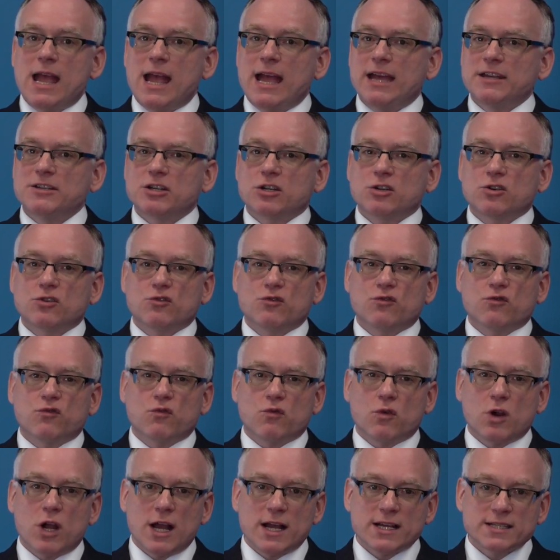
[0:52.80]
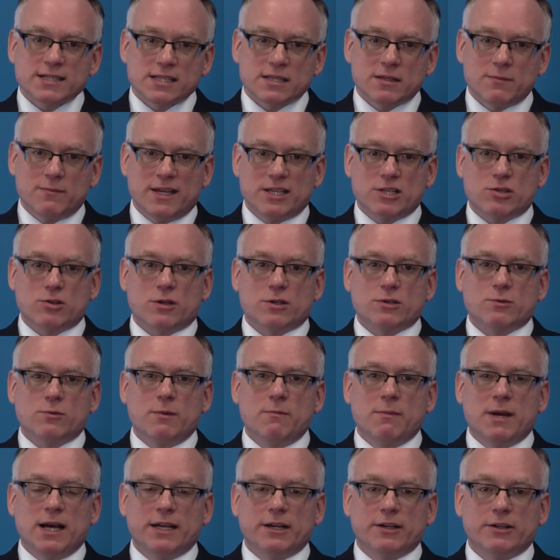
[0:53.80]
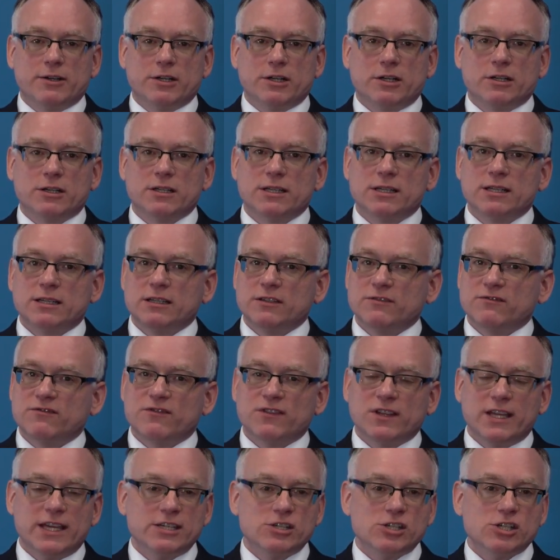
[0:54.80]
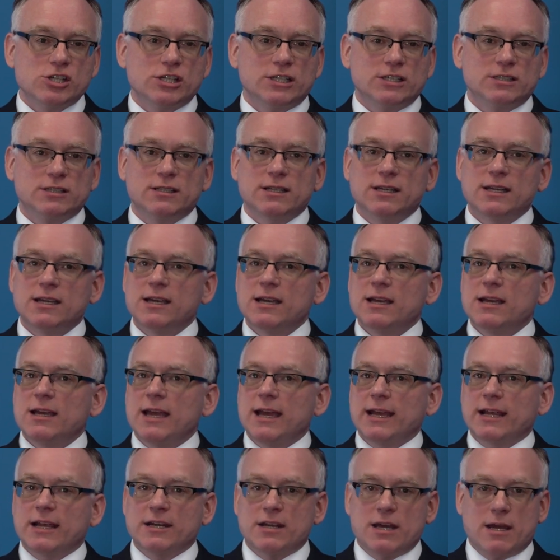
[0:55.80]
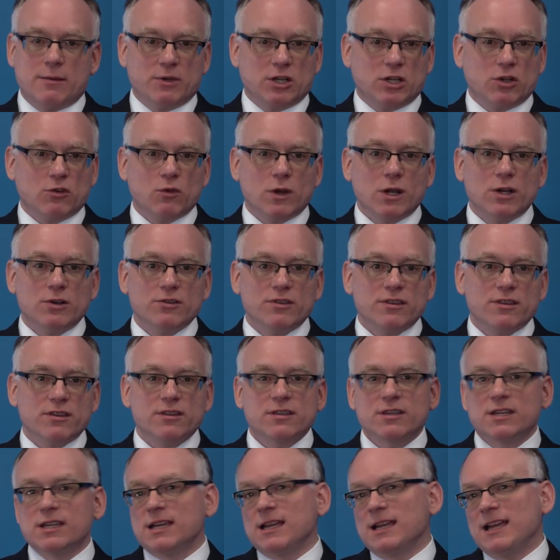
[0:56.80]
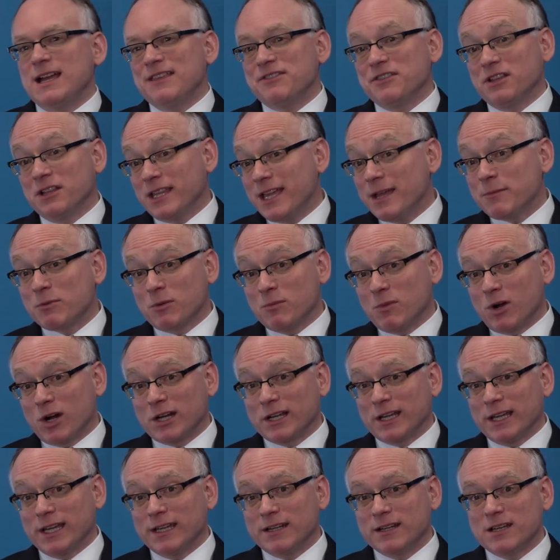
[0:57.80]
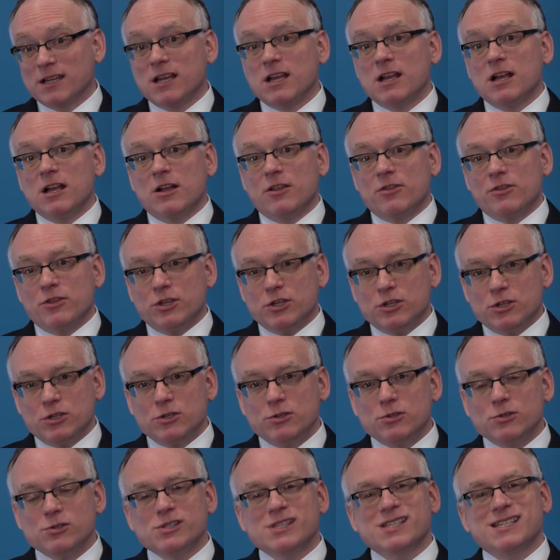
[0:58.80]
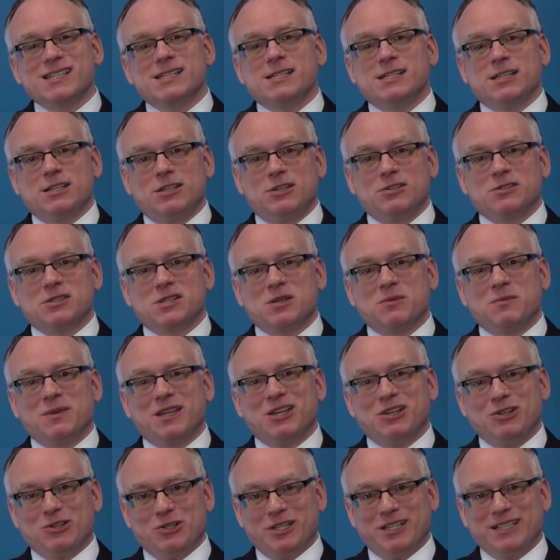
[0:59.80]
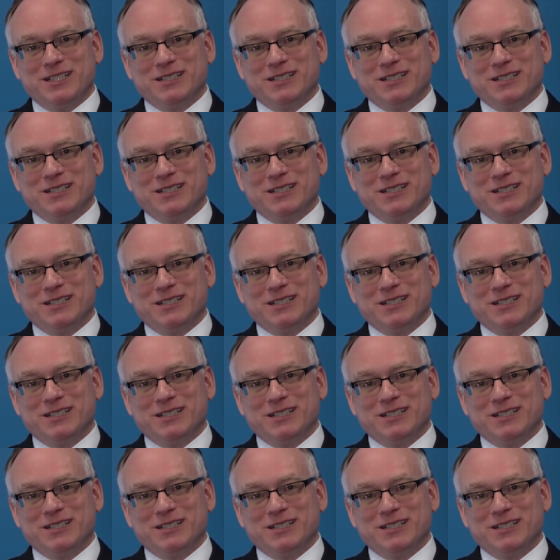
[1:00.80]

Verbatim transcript: And across the metrics we monitor inflation, economic growth, and the labor market the news continues to be good.